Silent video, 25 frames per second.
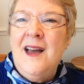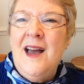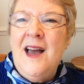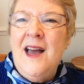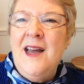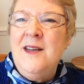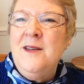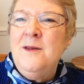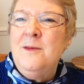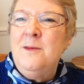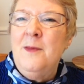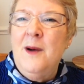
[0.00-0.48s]

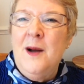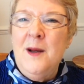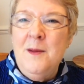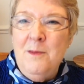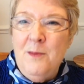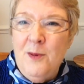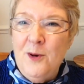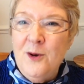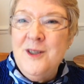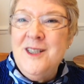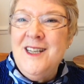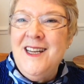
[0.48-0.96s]
And my
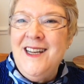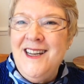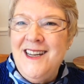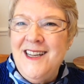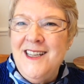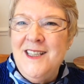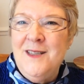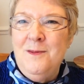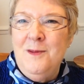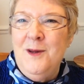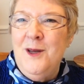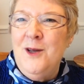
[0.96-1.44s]
body
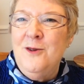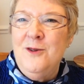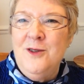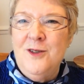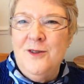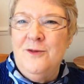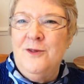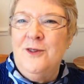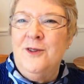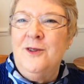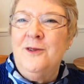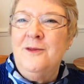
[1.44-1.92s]
is
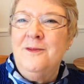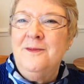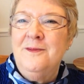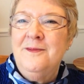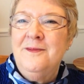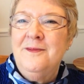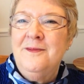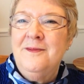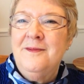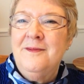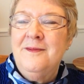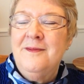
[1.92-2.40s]
beautiful.
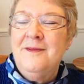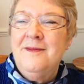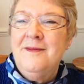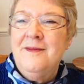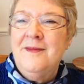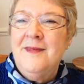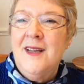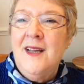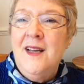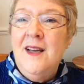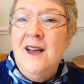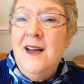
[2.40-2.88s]

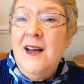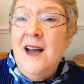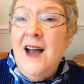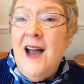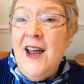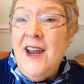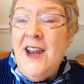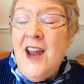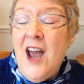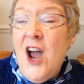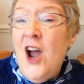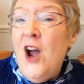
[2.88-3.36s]

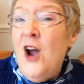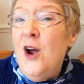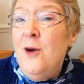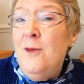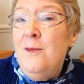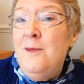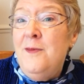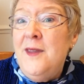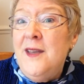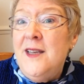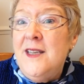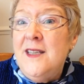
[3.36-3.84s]
And I
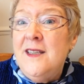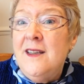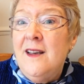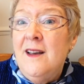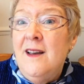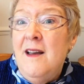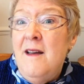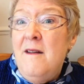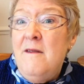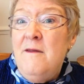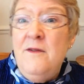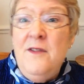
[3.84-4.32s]
hope this
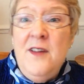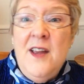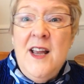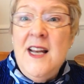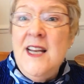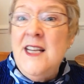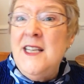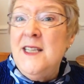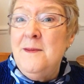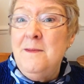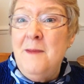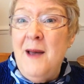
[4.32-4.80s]

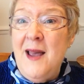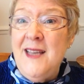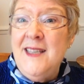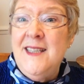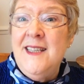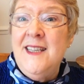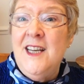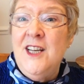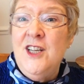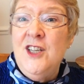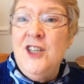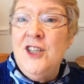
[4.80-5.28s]
fearless
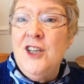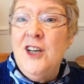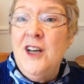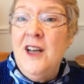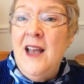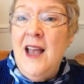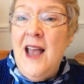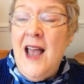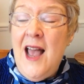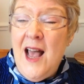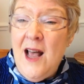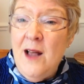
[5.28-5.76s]
message
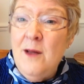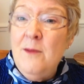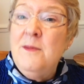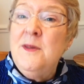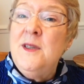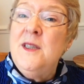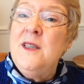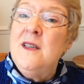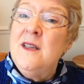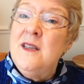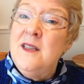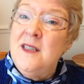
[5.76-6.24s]

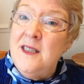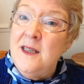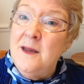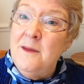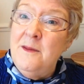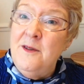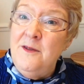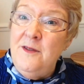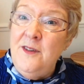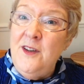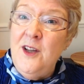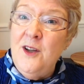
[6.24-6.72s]
helps some
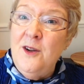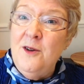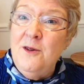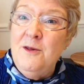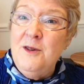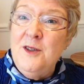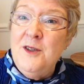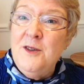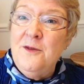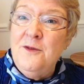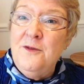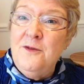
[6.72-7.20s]
of you
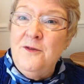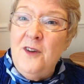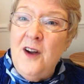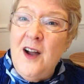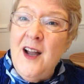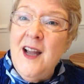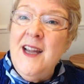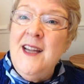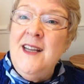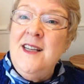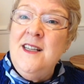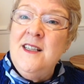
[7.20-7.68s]
to
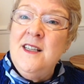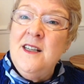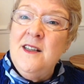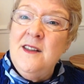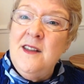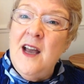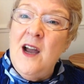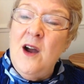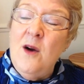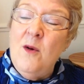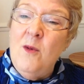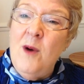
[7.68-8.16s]
find
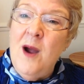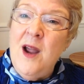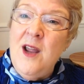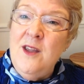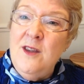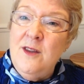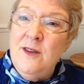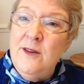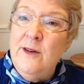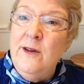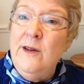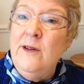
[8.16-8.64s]
that way
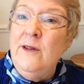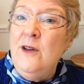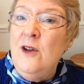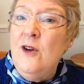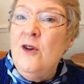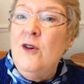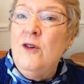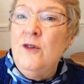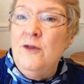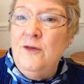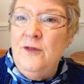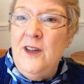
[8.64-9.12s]
through
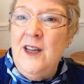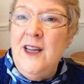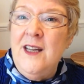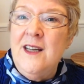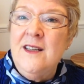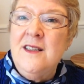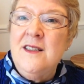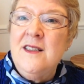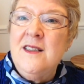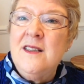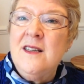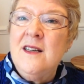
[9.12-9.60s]
your
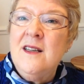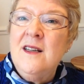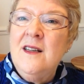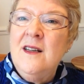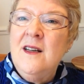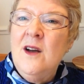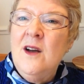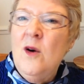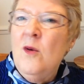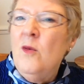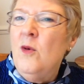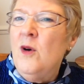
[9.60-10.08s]
fears,
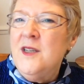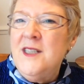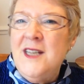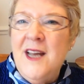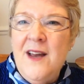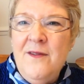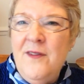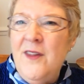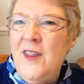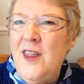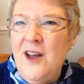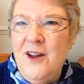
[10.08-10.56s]

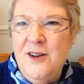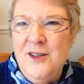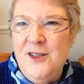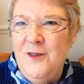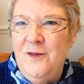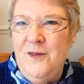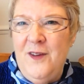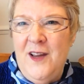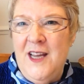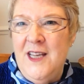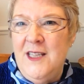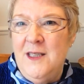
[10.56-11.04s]
whatever those
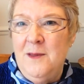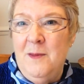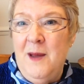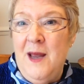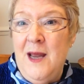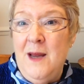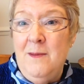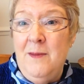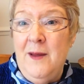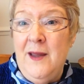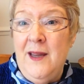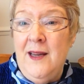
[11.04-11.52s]
fears
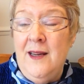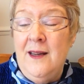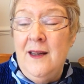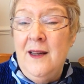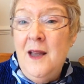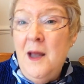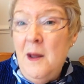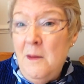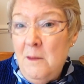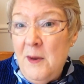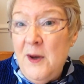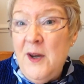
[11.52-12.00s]
may be,
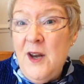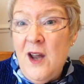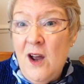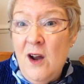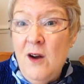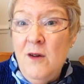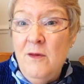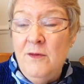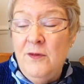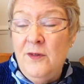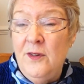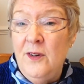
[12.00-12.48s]
but
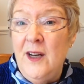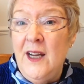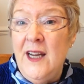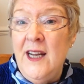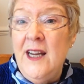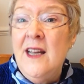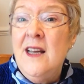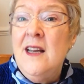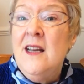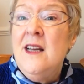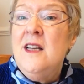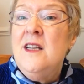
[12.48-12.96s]

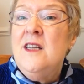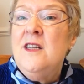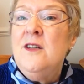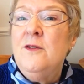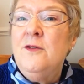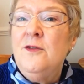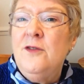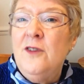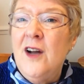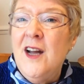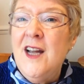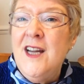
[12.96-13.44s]
hopefully to
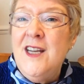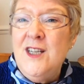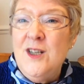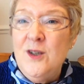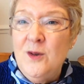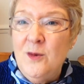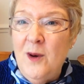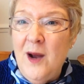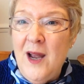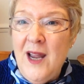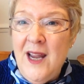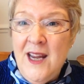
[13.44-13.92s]
find a
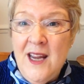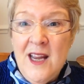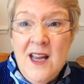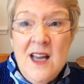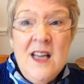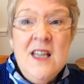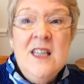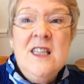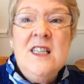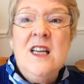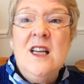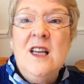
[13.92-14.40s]
way
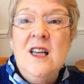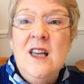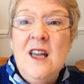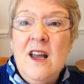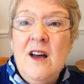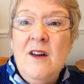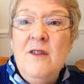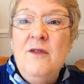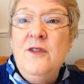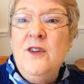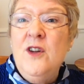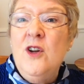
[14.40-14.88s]
to
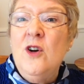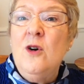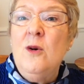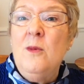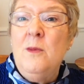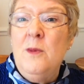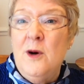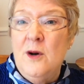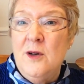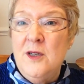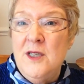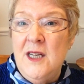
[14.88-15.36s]
love your
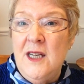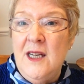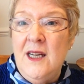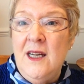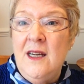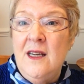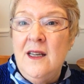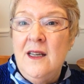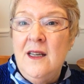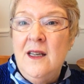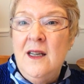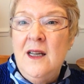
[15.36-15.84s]

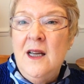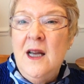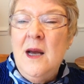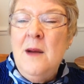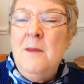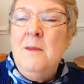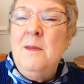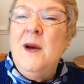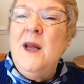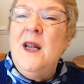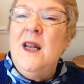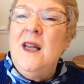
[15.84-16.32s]
body,
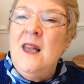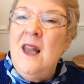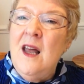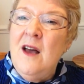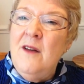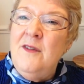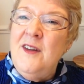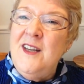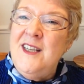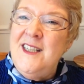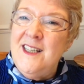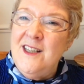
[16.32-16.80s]
but
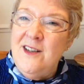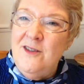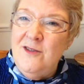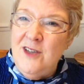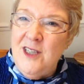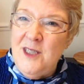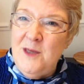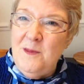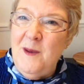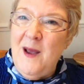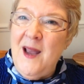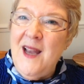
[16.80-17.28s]
love it and
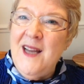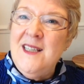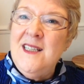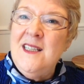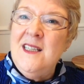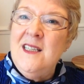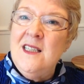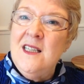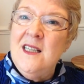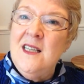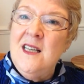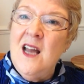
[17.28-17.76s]
respect
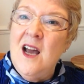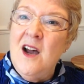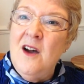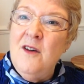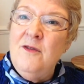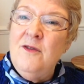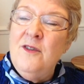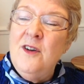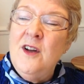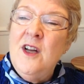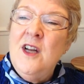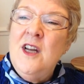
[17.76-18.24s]
it
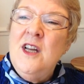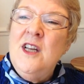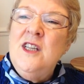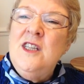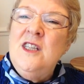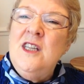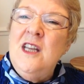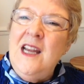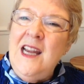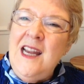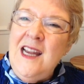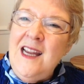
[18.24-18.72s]
enough
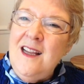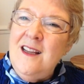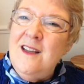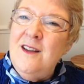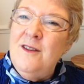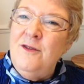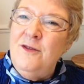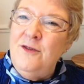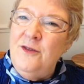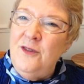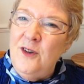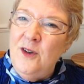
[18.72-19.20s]
to eat the
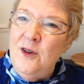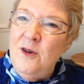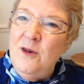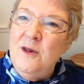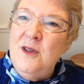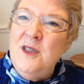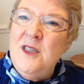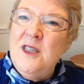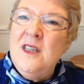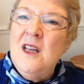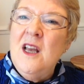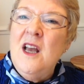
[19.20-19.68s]

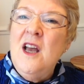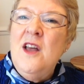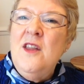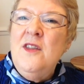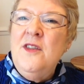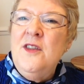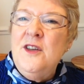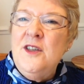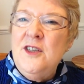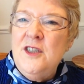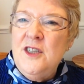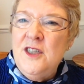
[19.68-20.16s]
foods
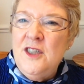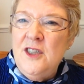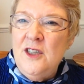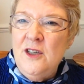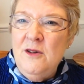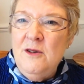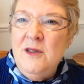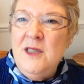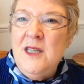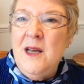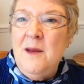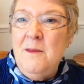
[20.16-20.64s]
that
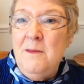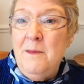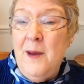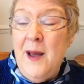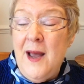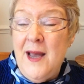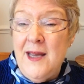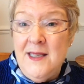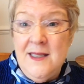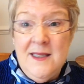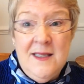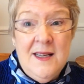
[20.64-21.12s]
suit it
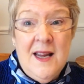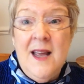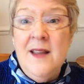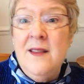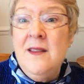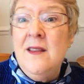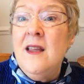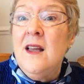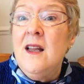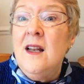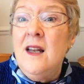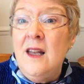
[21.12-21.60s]
best
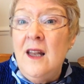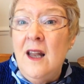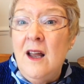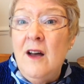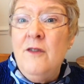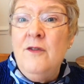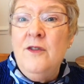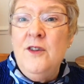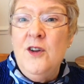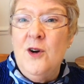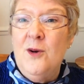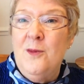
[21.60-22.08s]
and that
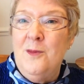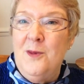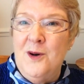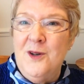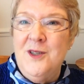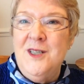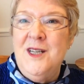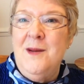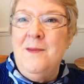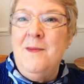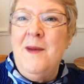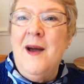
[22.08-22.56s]
love your
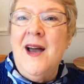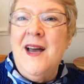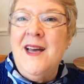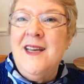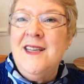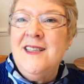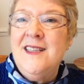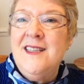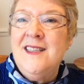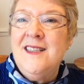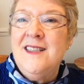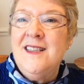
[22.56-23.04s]
body
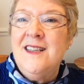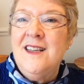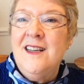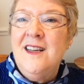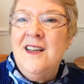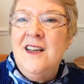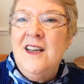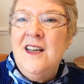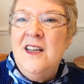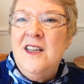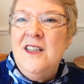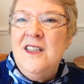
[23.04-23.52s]
best,
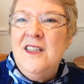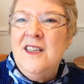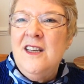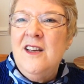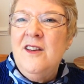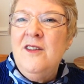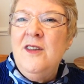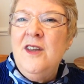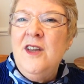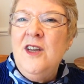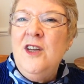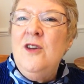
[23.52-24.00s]

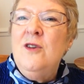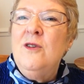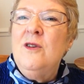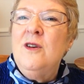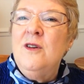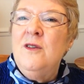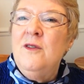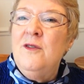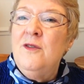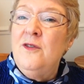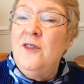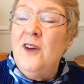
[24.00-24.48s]
so that you
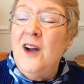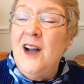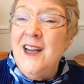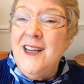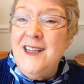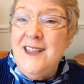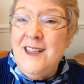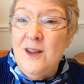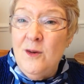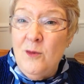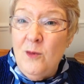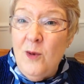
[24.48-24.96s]
can
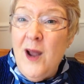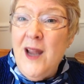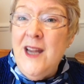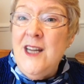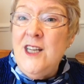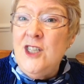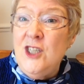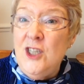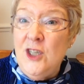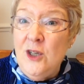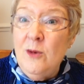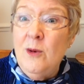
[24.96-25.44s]
find the
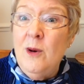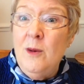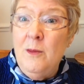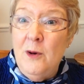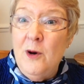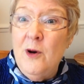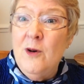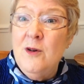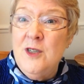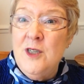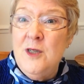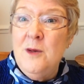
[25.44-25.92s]
weight you were
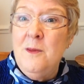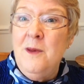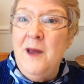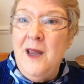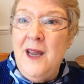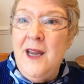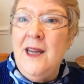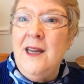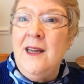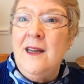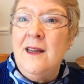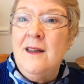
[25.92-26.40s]
born to
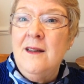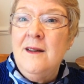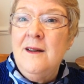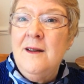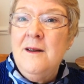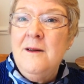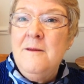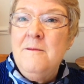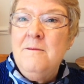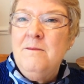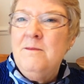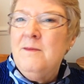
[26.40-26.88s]
be.
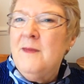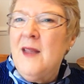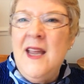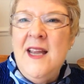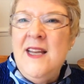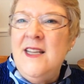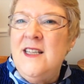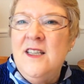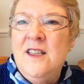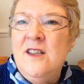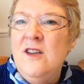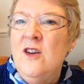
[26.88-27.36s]

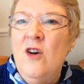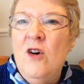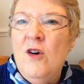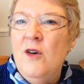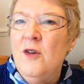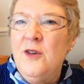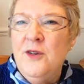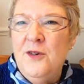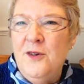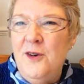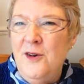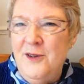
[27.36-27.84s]
It's
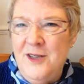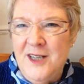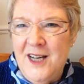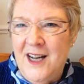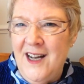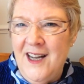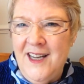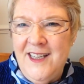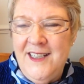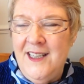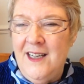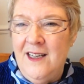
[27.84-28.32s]
not through
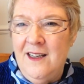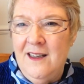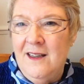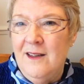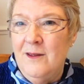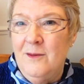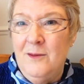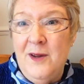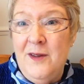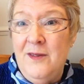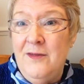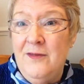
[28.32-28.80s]
dieting
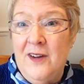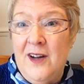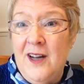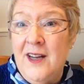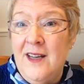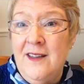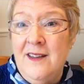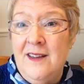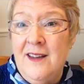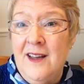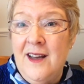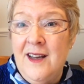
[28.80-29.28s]
that we
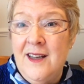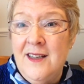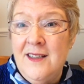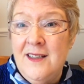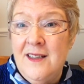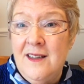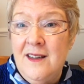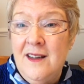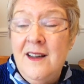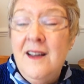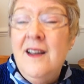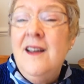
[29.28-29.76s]
find that.
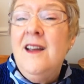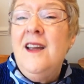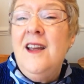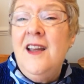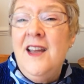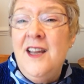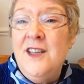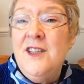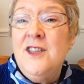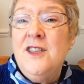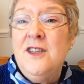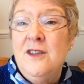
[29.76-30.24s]

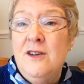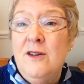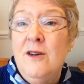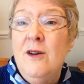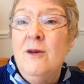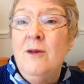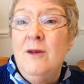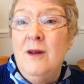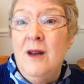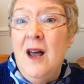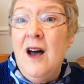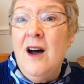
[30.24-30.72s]
It's
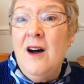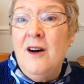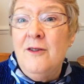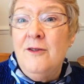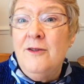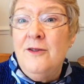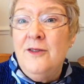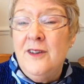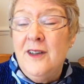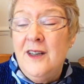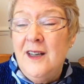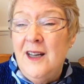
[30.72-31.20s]
through
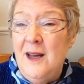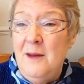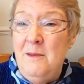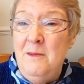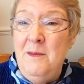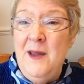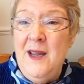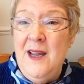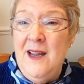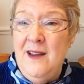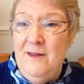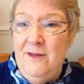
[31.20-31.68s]
love and
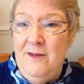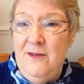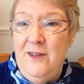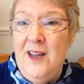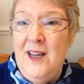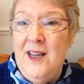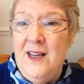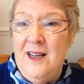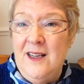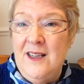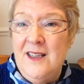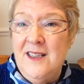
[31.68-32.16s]
being
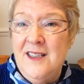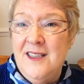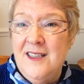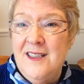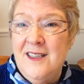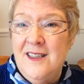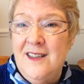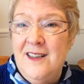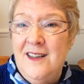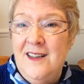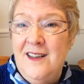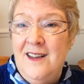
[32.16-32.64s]
fearless.
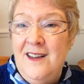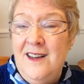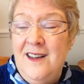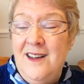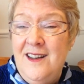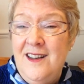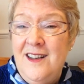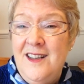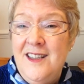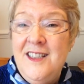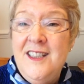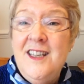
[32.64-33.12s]

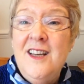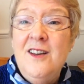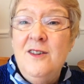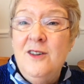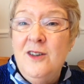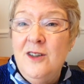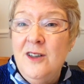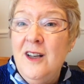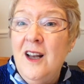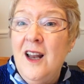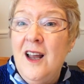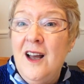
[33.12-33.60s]
So
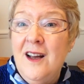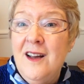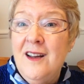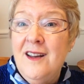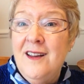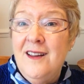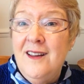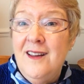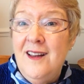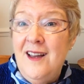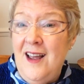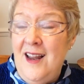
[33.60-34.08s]
good luck
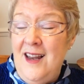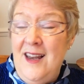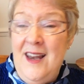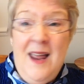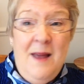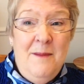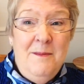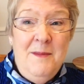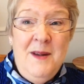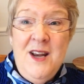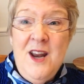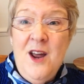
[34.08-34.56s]
and
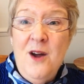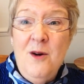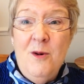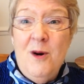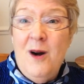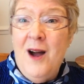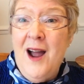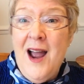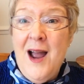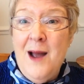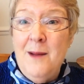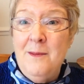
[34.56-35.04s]
let me know
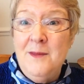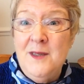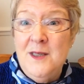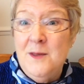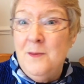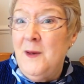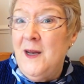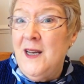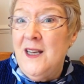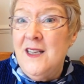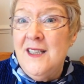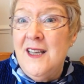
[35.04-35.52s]
what happens,
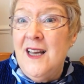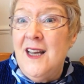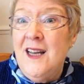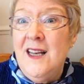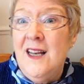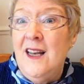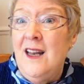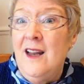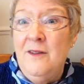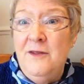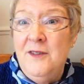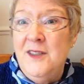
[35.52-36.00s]
because I'd
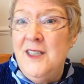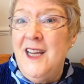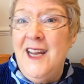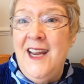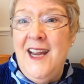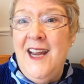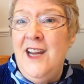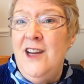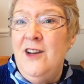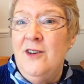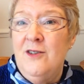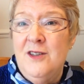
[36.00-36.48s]
love to
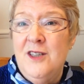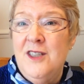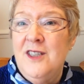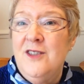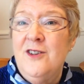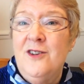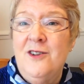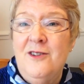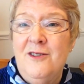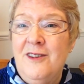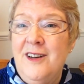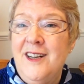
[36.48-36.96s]
hear your
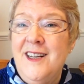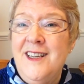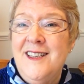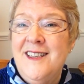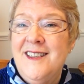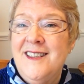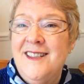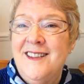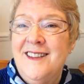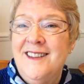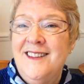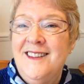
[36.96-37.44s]

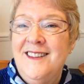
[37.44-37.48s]
stories.